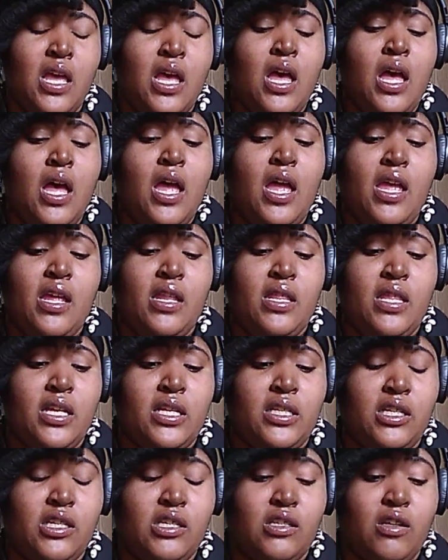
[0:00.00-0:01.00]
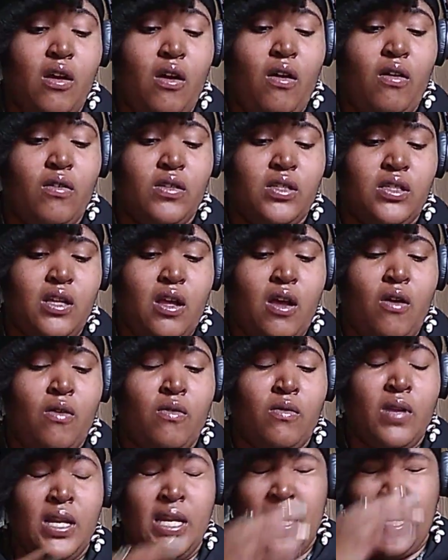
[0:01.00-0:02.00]
And this is also
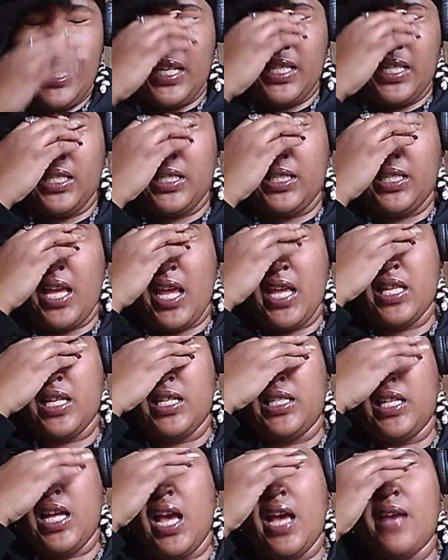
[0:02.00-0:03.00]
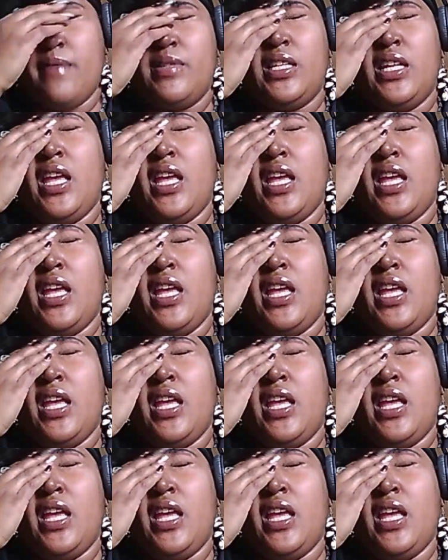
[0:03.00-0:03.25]
needing to take the time to